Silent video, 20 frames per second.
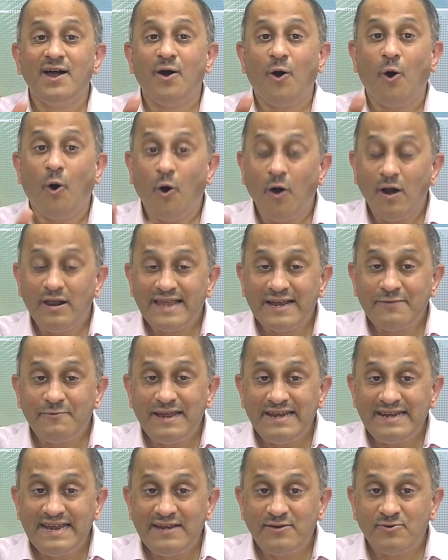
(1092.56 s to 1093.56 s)
all that we
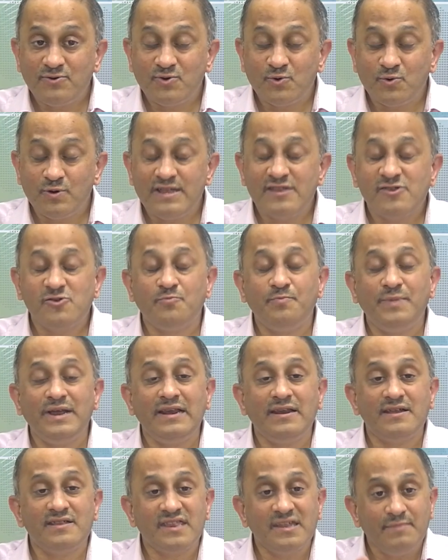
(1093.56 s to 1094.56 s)
need to do is to build
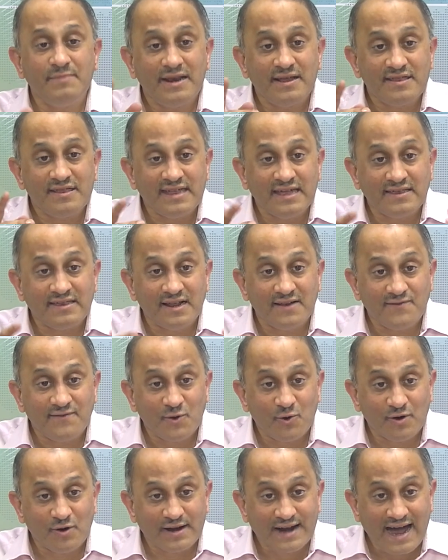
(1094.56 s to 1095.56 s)
a similar signal
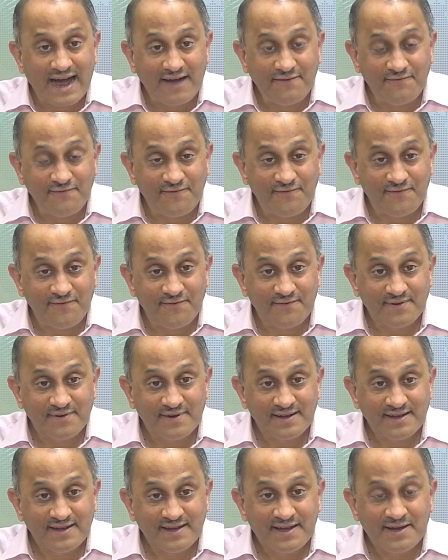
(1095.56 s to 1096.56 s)
flow graph,
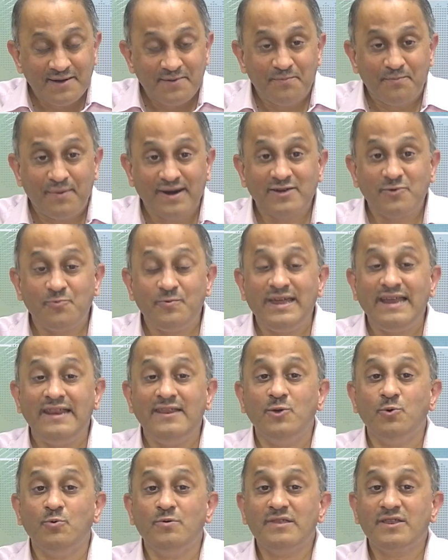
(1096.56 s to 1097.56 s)
but we will
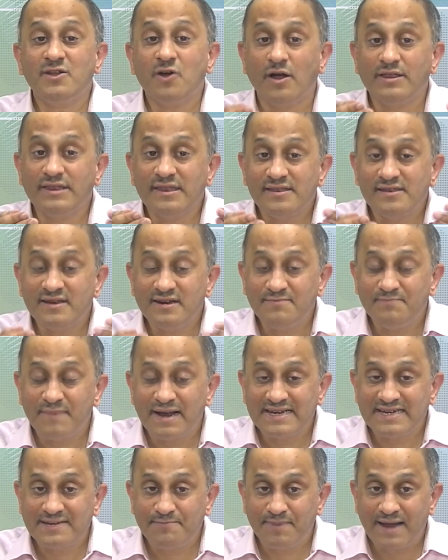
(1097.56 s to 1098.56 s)
use constant
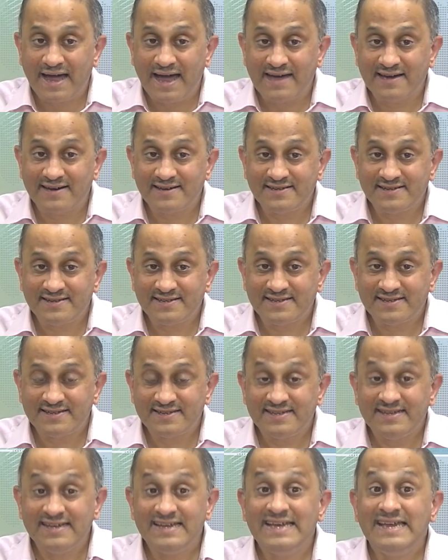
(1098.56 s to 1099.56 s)
multipliers,
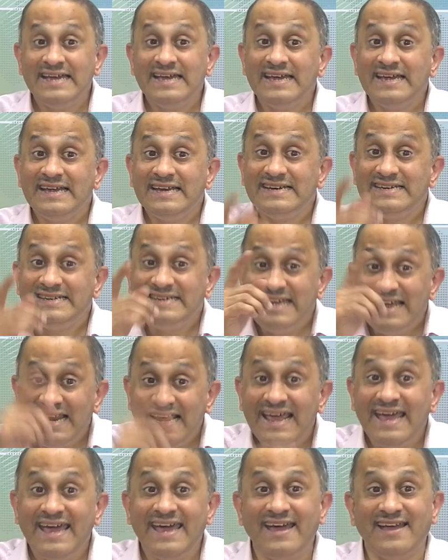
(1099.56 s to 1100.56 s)

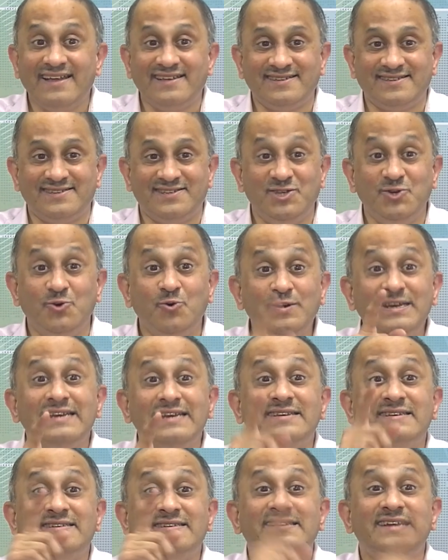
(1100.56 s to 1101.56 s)
delays, unit
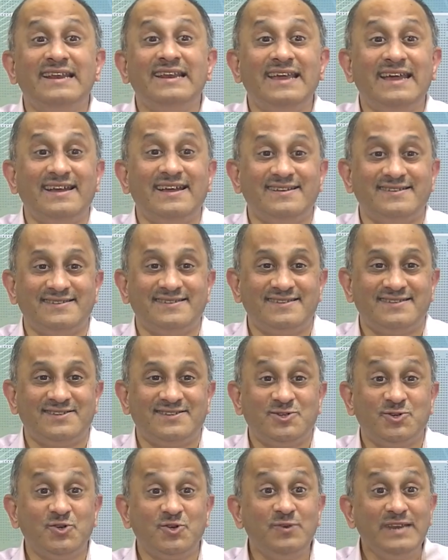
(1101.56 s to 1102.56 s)
delays.
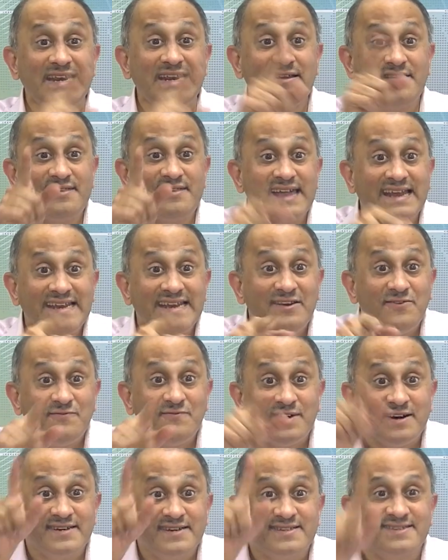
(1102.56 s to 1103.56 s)
So, you need a z
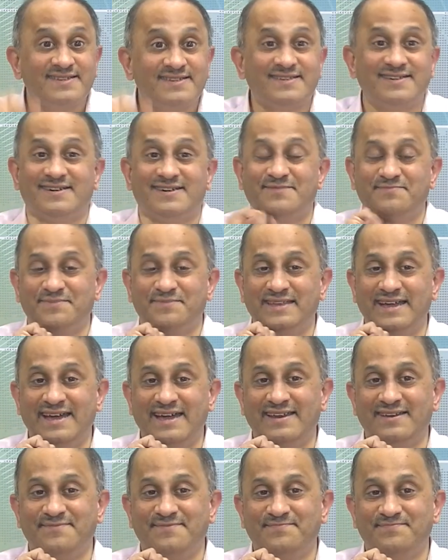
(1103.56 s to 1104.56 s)
inverse term there,
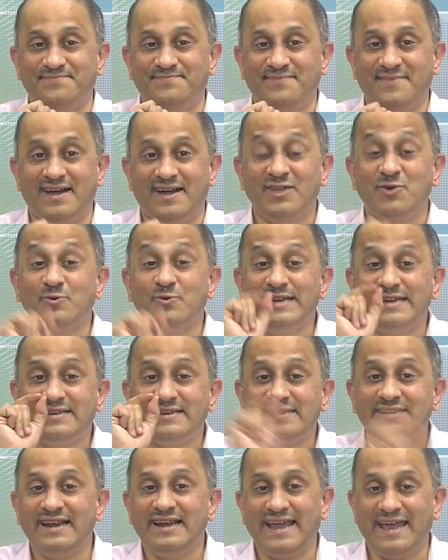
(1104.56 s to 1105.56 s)
a unit
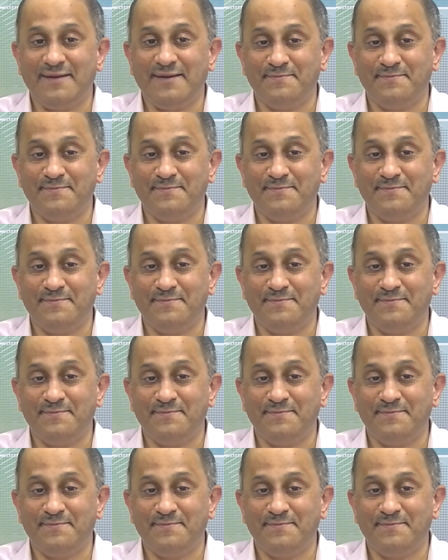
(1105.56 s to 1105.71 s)
delay